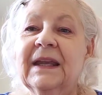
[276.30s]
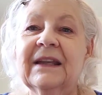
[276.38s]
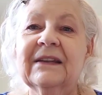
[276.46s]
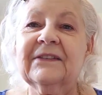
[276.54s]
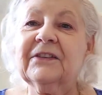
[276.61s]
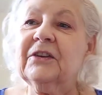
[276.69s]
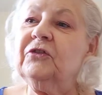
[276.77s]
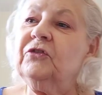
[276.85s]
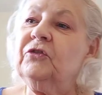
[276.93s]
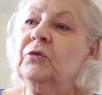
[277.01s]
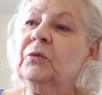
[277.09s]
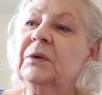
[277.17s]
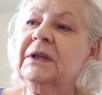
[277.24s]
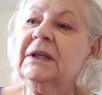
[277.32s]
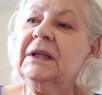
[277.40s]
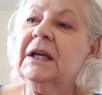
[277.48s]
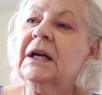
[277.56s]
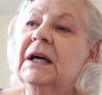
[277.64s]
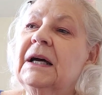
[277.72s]
It's
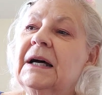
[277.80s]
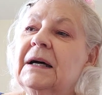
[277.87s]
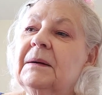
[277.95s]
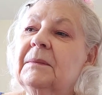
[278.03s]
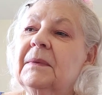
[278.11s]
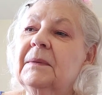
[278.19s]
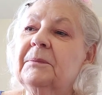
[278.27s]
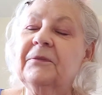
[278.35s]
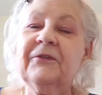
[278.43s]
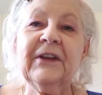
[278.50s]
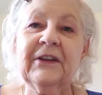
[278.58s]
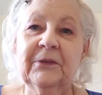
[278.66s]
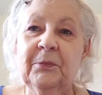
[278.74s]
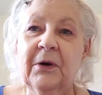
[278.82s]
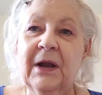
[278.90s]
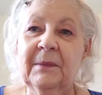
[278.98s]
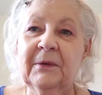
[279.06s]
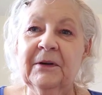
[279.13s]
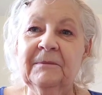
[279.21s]
Dewy Face
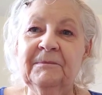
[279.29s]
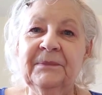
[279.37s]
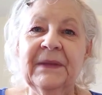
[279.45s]
Primer.